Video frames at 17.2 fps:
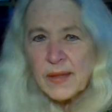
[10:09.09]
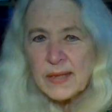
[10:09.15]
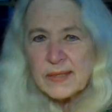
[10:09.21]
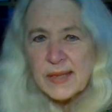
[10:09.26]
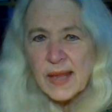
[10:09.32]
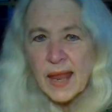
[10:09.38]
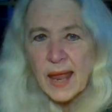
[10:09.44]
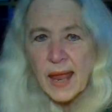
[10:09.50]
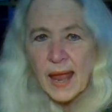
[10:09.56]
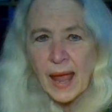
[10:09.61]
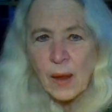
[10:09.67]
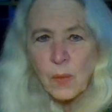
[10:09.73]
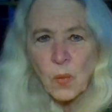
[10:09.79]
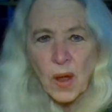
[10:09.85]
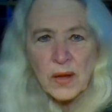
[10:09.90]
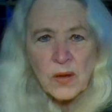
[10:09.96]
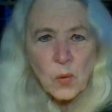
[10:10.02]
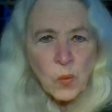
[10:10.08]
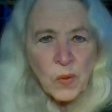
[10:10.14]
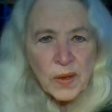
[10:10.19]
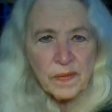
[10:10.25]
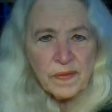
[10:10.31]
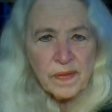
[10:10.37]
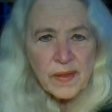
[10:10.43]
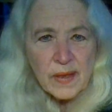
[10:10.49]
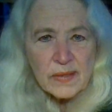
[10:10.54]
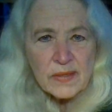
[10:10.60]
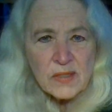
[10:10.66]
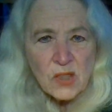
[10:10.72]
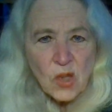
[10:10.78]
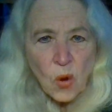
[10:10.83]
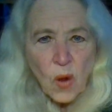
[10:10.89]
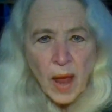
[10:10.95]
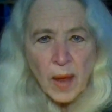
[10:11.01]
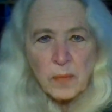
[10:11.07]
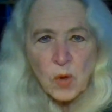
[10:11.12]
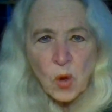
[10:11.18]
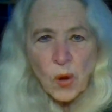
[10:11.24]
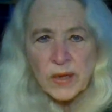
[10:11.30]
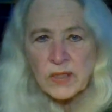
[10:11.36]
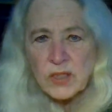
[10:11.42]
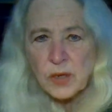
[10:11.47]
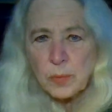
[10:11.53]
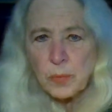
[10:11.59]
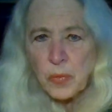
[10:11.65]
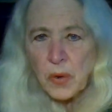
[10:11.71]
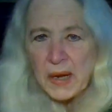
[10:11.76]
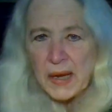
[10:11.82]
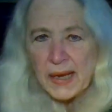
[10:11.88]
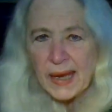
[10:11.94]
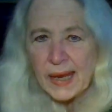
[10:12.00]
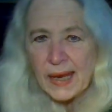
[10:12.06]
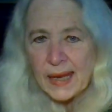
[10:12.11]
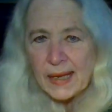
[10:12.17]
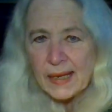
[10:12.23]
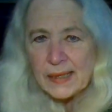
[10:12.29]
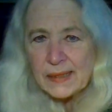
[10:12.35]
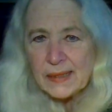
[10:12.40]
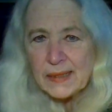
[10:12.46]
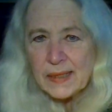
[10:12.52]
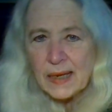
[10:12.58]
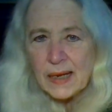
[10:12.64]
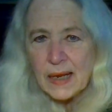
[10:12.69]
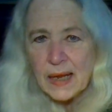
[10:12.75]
say, I want to win this, so I'm going to bring in